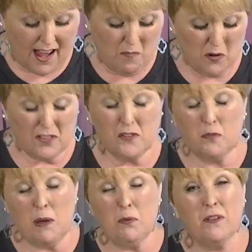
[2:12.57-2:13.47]
I'm one of those
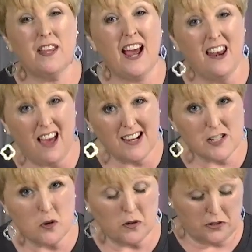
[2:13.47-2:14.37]
people that I like
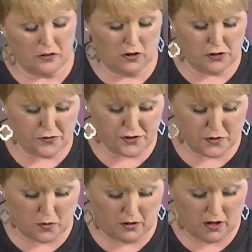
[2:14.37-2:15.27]
to go into the grocery
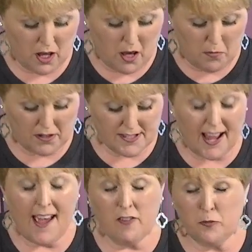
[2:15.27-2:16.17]
store because I
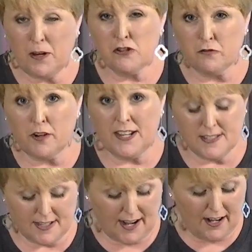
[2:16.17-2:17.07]
have special
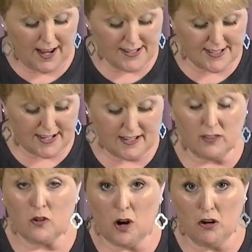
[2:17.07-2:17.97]
friends that I like seeing at
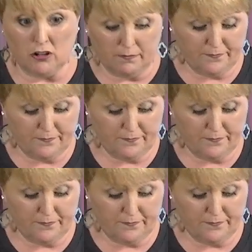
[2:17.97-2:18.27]
the Kroger.